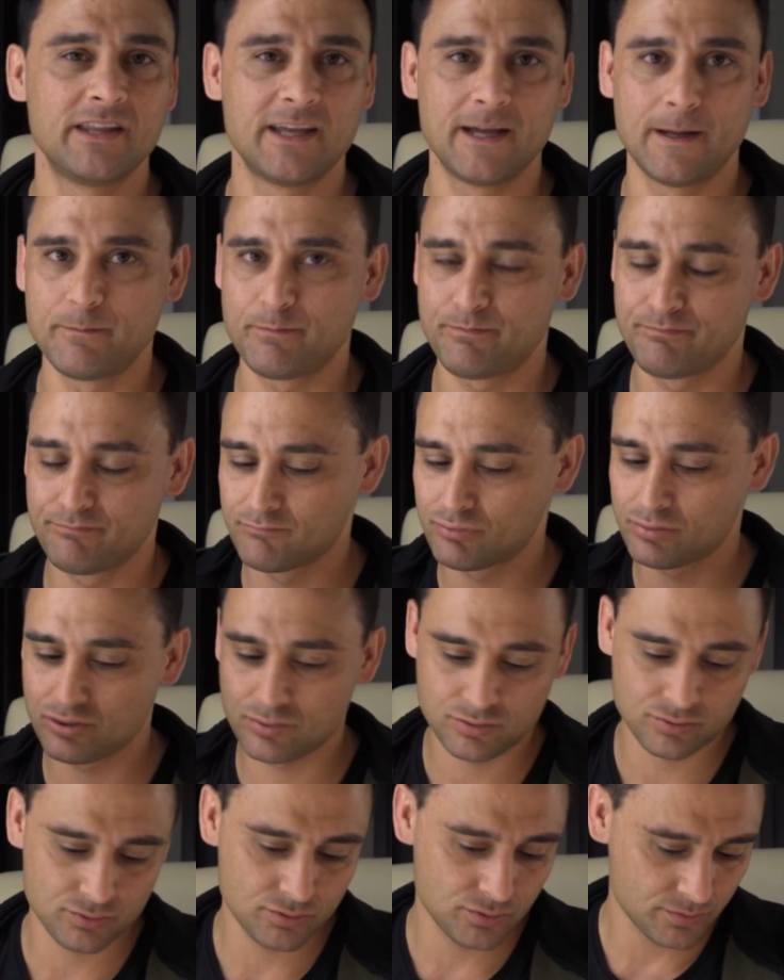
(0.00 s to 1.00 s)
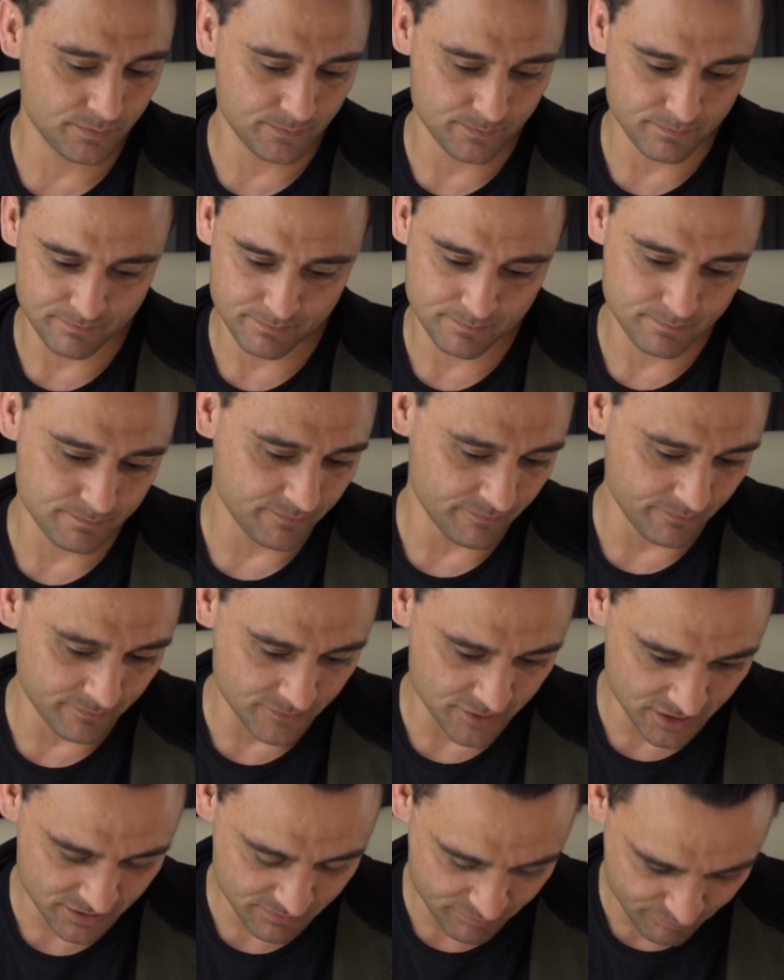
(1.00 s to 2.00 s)
that,
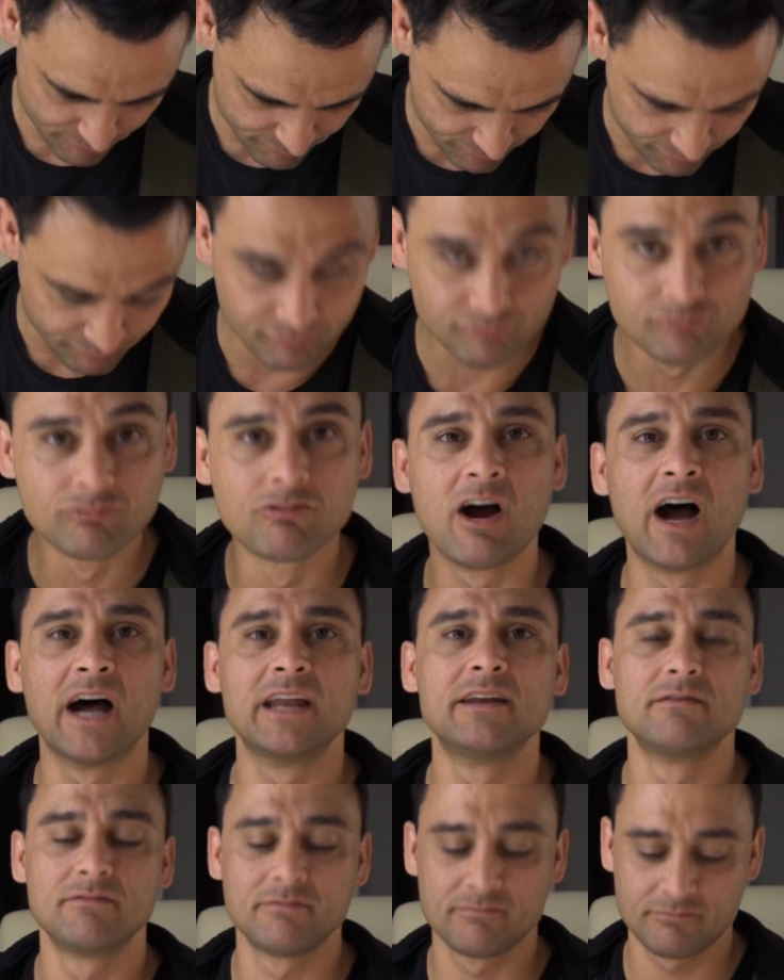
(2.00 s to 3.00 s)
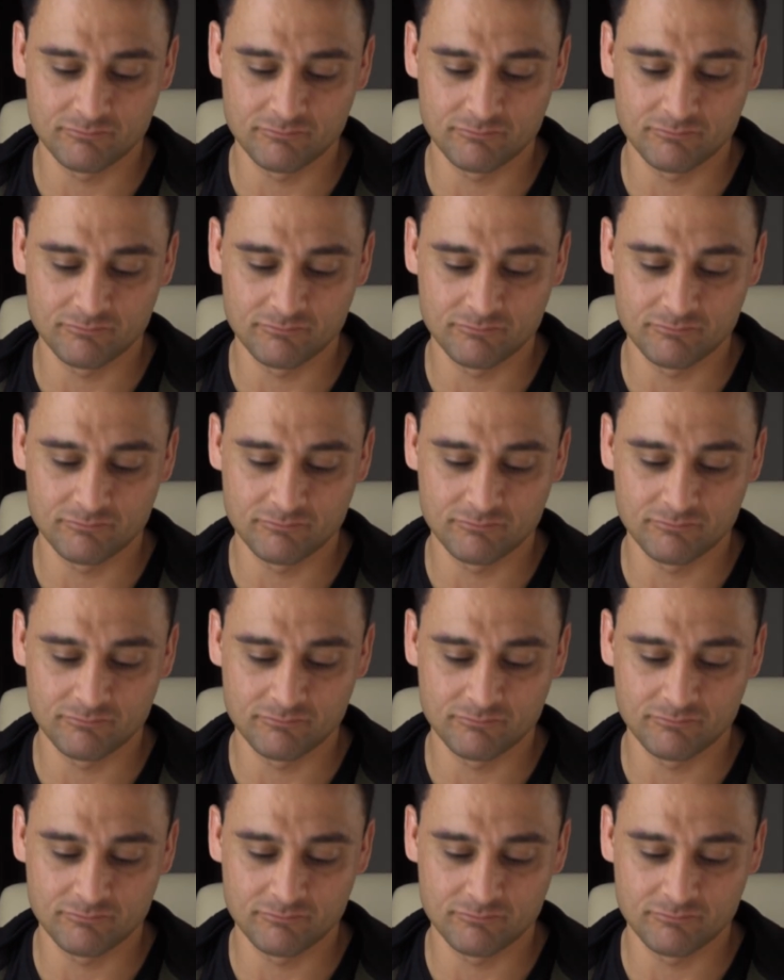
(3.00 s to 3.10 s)
just run.